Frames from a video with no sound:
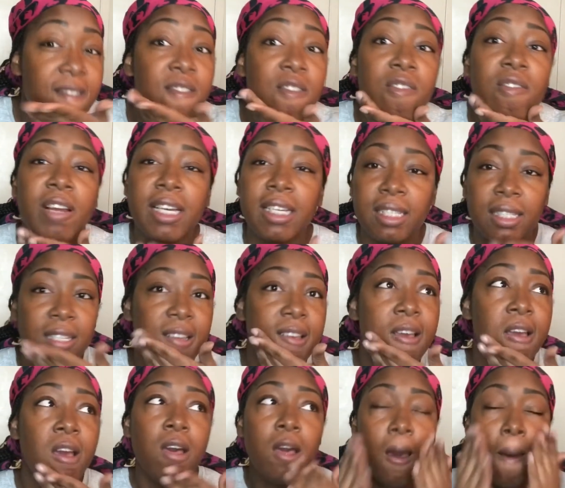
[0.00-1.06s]
crazy.
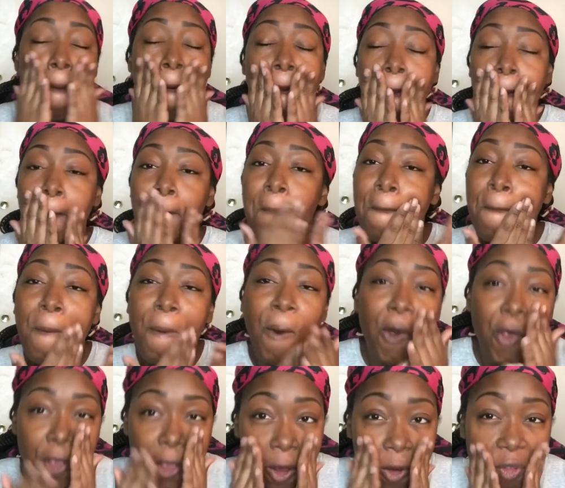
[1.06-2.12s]
Well,
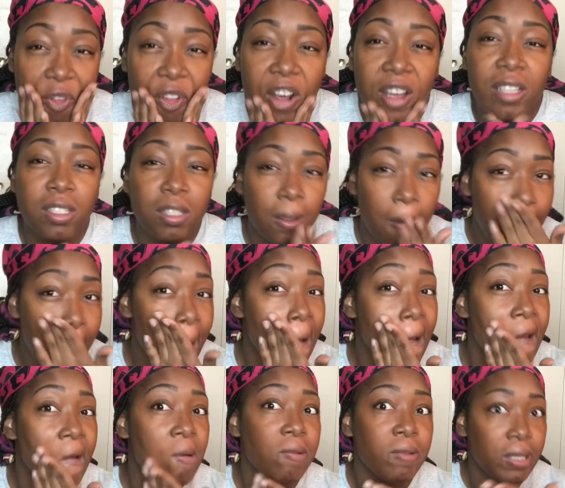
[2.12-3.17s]
so far so
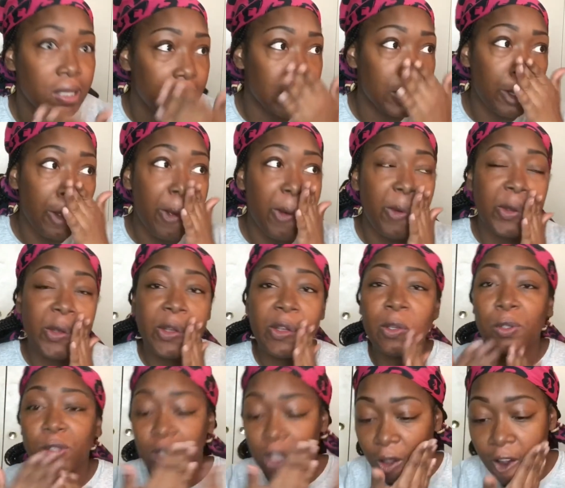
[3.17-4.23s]
good, because when you
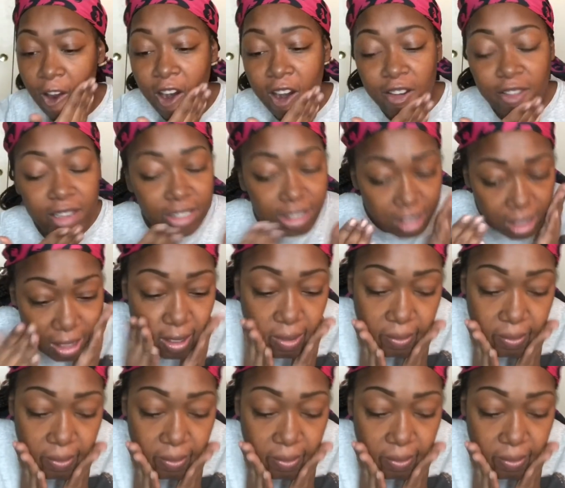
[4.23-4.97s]
use orange,